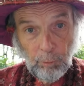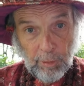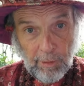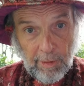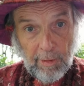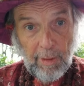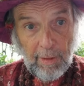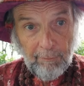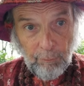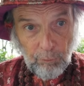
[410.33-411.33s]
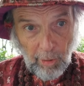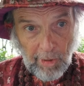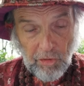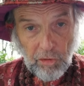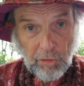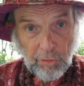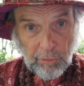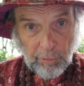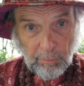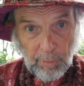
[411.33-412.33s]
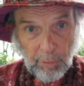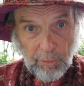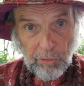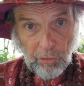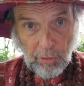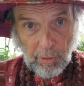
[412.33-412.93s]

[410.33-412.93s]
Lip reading: We need a freshened spiritual